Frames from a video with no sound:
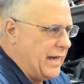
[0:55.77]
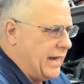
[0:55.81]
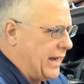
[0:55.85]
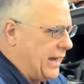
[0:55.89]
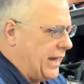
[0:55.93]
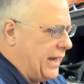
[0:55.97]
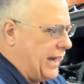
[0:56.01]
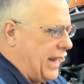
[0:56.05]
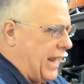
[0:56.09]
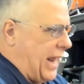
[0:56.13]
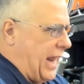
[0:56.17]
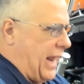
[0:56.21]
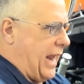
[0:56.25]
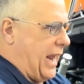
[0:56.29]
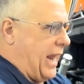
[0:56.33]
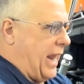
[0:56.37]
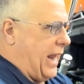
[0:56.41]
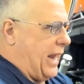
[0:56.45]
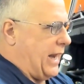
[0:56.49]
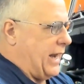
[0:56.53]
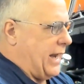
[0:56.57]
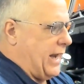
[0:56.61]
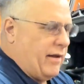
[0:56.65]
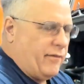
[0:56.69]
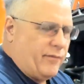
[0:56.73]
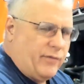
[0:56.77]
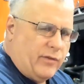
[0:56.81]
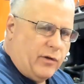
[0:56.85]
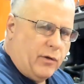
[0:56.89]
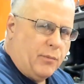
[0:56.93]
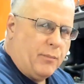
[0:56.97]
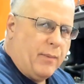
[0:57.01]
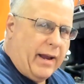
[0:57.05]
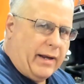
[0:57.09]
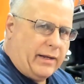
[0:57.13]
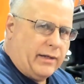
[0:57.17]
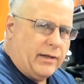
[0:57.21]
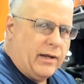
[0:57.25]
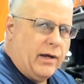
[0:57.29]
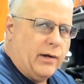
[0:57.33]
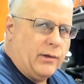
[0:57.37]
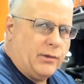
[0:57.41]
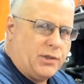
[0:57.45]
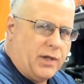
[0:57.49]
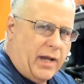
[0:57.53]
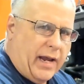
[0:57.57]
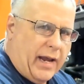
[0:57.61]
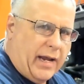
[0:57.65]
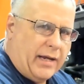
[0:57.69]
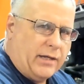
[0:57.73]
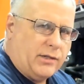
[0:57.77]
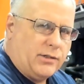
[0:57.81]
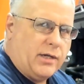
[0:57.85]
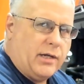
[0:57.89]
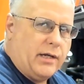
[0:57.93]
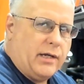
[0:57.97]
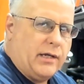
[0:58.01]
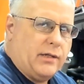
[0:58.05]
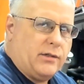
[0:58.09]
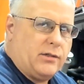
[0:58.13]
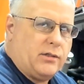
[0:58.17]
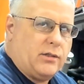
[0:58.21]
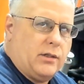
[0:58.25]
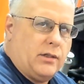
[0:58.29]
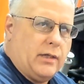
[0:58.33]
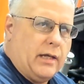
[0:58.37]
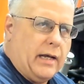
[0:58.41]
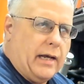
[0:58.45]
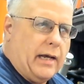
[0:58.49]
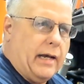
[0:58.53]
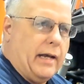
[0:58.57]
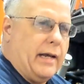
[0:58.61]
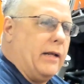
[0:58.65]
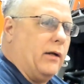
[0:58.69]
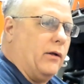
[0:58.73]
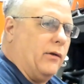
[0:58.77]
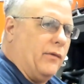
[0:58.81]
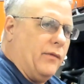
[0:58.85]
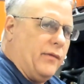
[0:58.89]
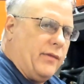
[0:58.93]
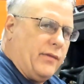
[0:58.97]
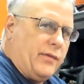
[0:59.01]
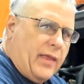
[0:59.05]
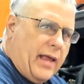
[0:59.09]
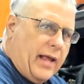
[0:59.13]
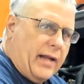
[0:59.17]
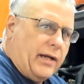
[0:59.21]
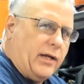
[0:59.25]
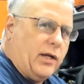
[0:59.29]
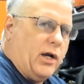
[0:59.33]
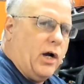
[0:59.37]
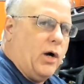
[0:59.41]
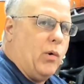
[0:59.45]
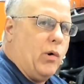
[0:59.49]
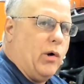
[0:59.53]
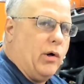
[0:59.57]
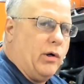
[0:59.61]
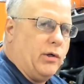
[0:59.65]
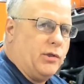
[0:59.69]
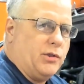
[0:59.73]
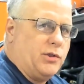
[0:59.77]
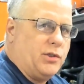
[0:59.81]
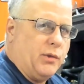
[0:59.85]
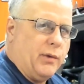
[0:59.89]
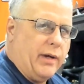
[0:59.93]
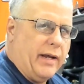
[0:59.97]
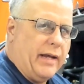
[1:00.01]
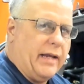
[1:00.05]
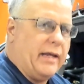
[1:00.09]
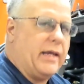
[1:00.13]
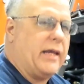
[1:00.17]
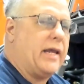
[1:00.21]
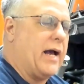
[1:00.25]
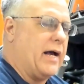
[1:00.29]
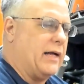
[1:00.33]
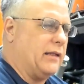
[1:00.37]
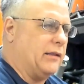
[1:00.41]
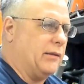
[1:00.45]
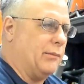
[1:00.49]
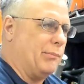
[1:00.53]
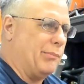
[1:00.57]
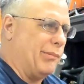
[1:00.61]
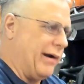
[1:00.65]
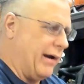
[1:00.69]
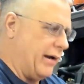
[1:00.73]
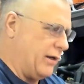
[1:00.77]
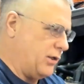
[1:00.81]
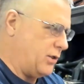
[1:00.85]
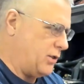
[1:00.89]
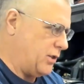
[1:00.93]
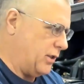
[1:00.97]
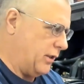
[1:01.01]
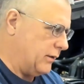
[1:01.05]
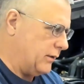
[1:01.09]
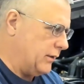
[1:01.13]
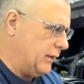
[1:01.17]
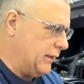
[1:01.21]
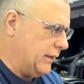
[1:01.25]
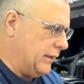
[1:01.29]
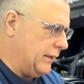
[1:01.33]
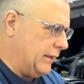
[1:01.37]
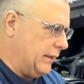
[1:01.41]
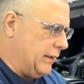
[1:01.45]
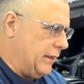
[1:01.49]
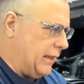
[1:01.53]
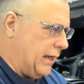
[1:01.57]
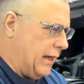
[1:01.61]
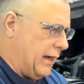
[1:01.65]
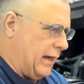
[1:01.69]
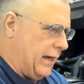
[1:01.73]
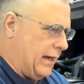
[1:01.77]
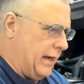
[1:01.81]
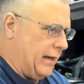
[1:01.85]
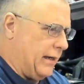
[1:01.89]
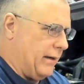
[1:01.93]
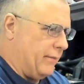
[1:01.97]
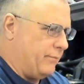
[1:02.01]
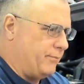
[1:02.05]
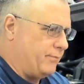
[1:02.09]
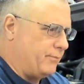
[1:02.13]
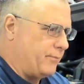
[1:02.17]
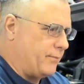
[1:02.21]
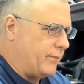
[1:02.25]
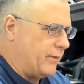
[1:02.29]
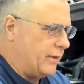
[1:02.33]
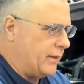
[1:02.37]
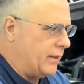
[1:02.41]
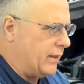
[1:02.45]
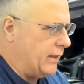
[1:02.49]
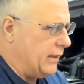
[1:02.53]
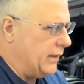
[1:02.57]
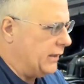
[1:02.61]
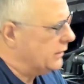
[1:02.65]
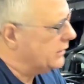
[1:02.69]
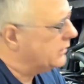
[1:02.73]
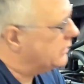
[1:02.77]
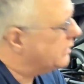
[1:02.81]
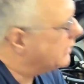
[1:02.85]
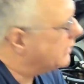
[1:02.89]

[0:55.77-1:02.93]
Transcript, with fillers: And if you make no changes, uh, it'll then go on to a calibration. Uh, let me